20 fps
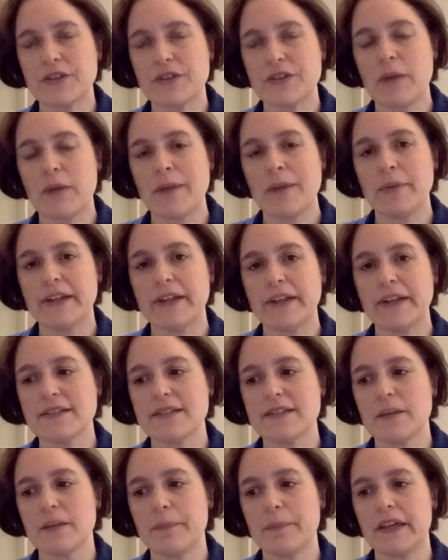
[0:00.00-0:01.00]
So I bring
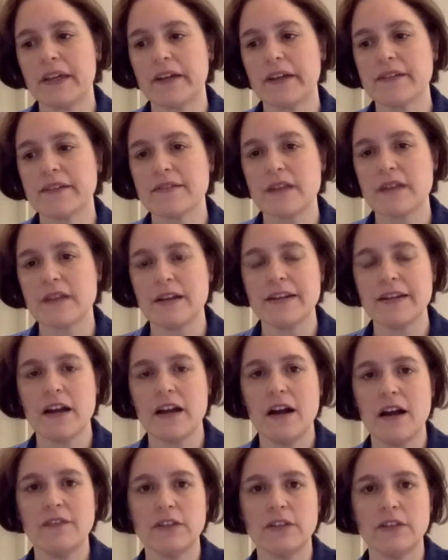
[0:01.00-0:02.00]
this up because a
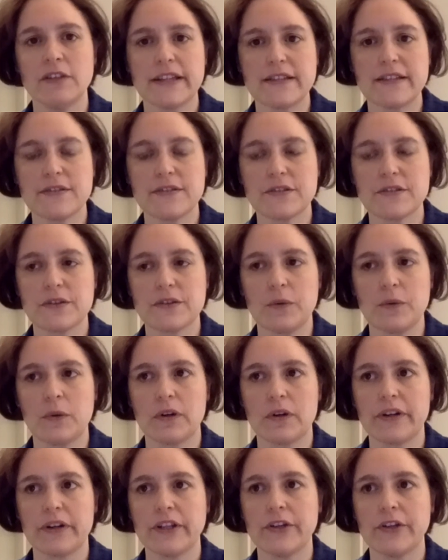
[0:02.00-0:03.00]
novelist
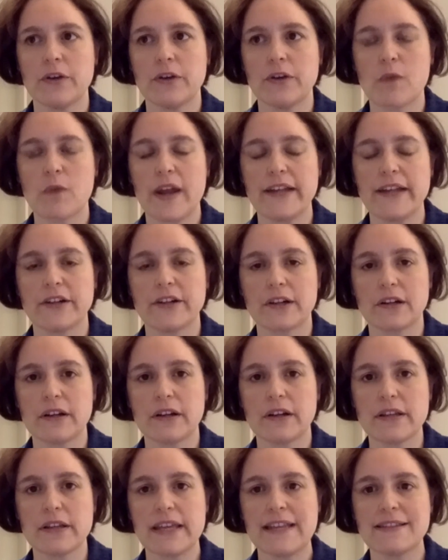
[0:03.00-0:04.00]
or you know a
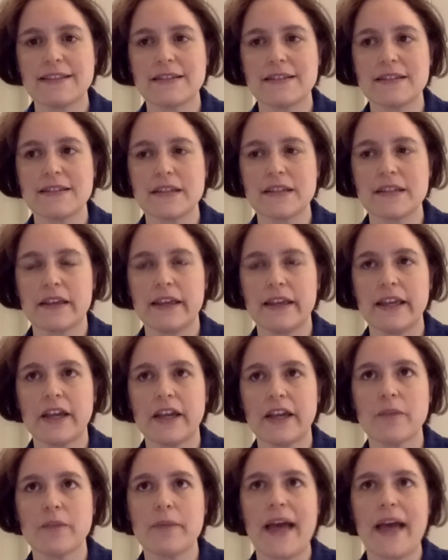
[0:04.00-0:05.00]
writer isn't
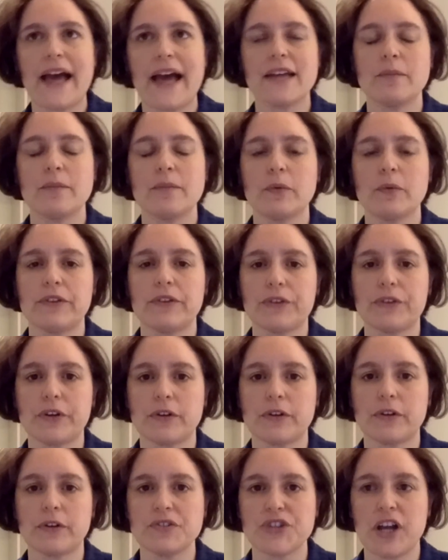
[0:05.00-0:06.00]
incompatible with your
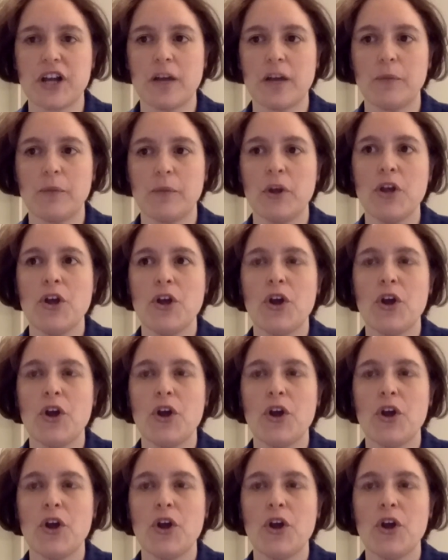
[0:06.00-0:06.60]
current job,